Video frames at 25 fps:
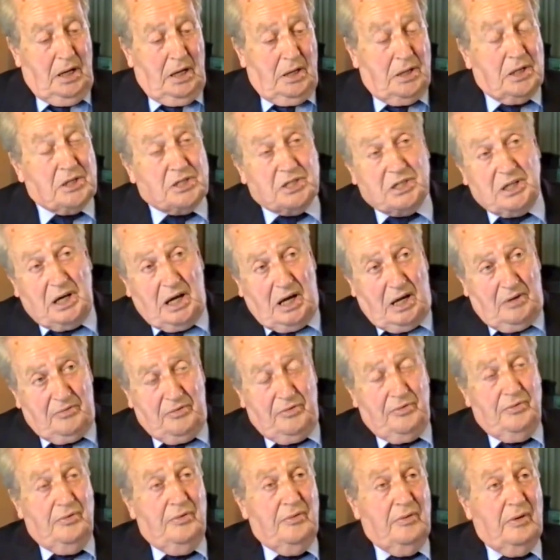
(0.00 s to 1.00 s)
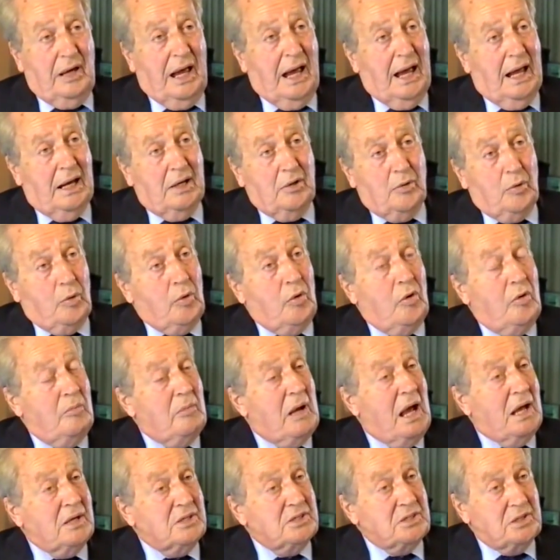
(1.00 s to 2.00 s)
the staff and or
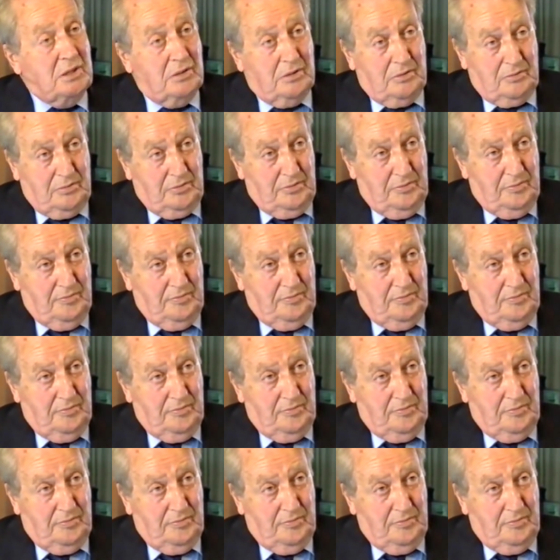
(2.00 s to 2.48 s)
myself.